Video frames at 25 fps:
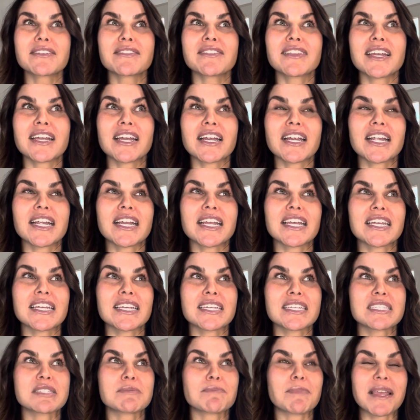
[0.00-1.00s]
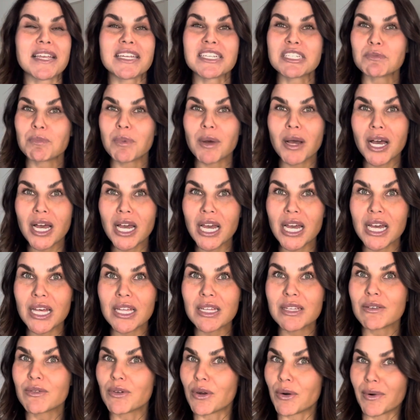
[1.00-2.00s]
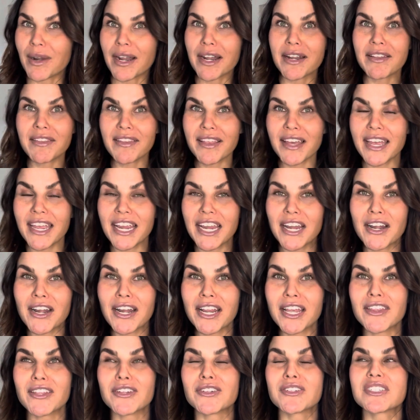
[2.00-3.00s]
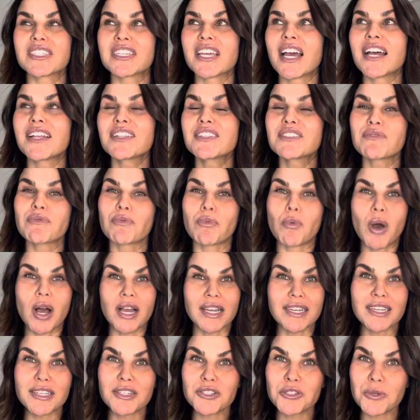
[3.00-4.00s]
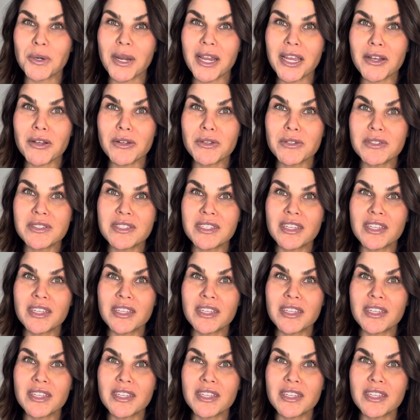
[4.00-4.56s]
There is baseball around in that area. There's tons of walking trails.